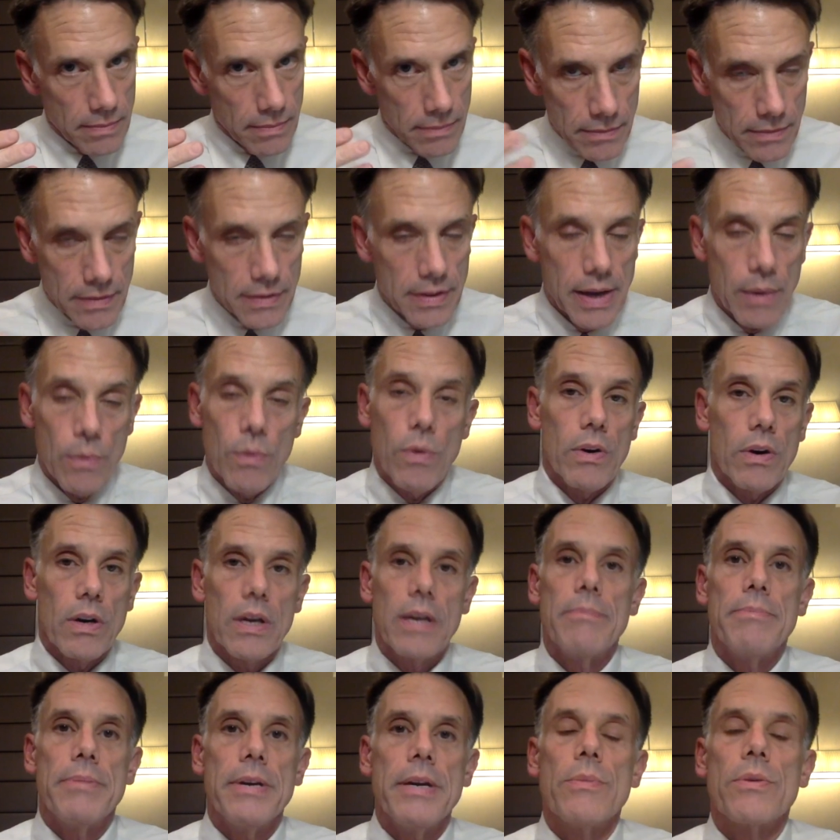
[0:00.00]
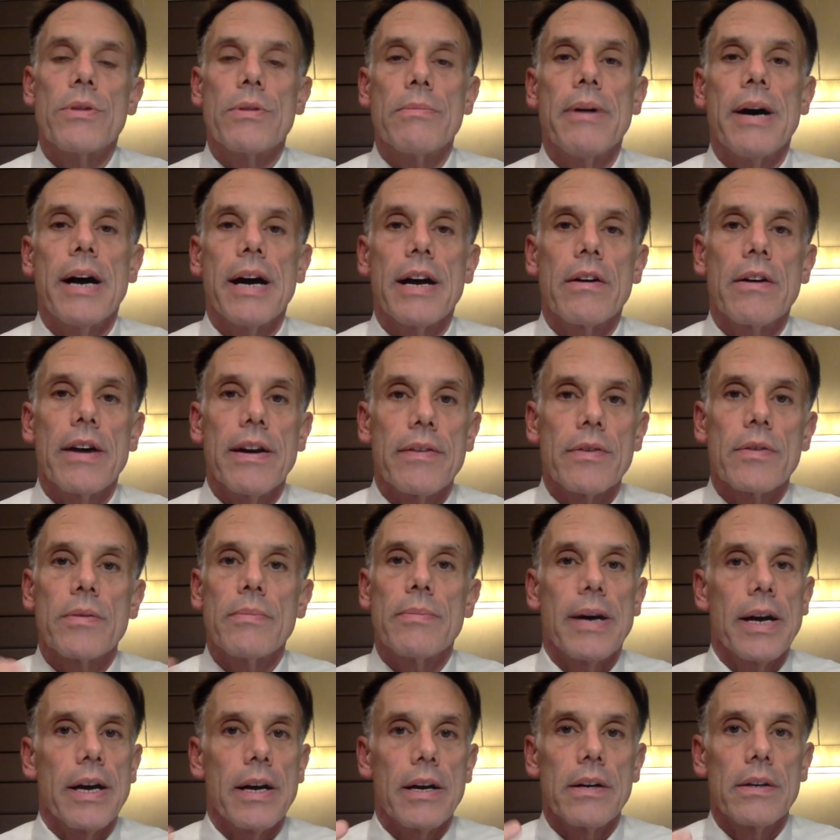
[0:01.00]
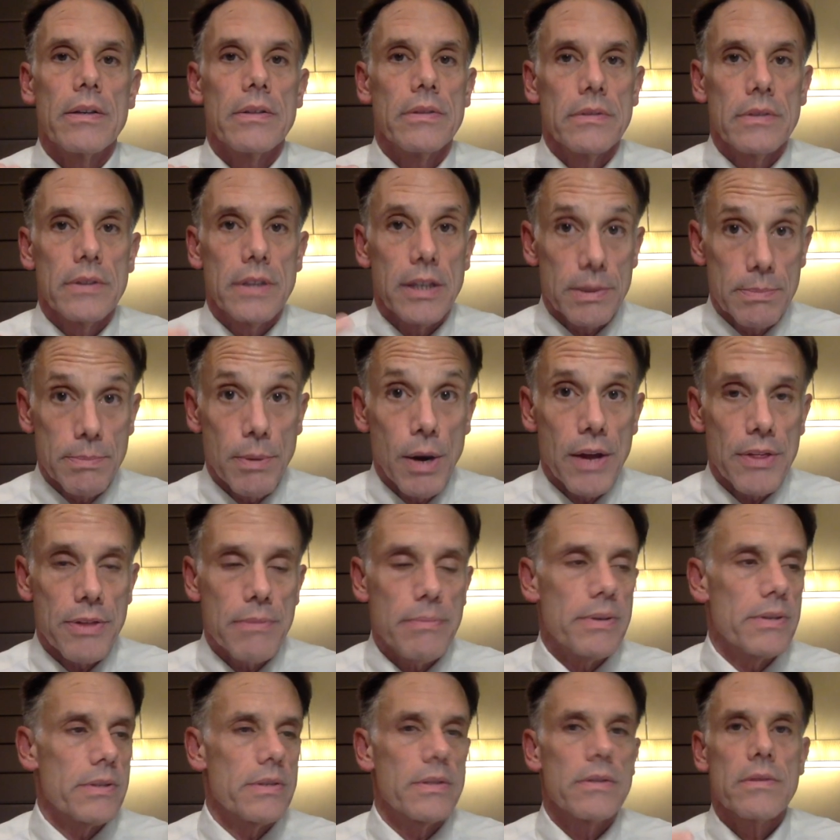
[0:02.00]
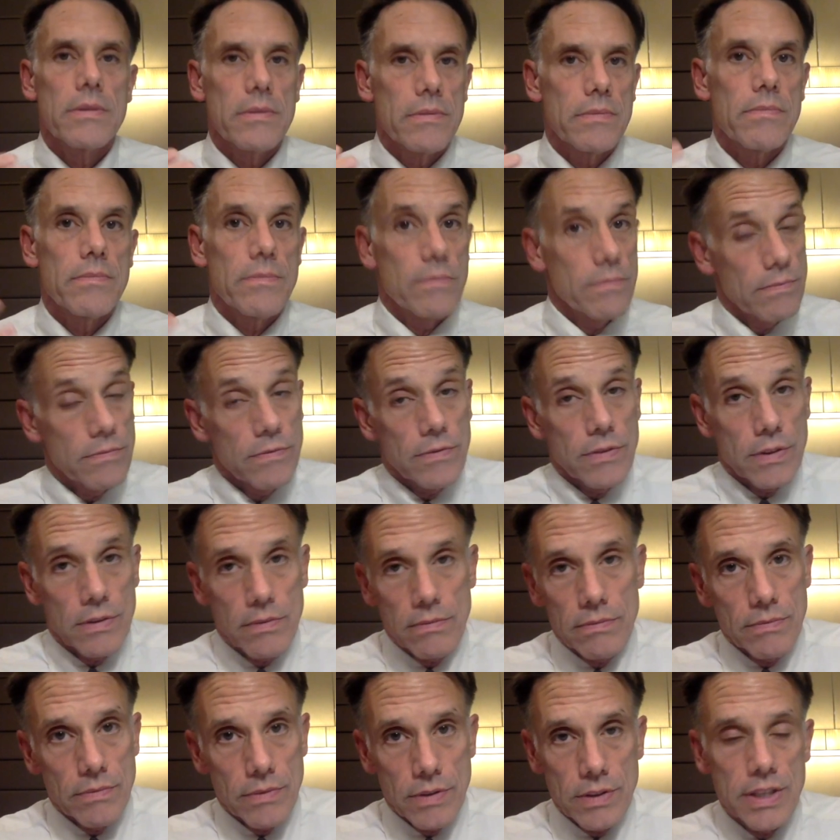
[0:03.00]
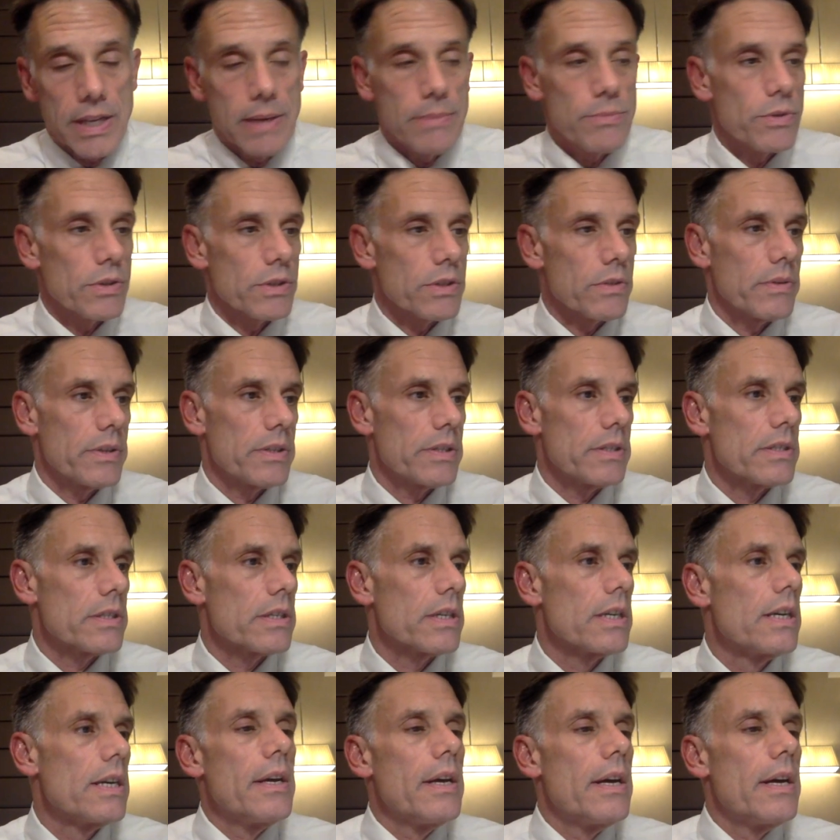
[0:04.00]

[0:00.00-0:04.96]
they won't compete with the buyer after the buyer has bought the business for the same sorts of reasons.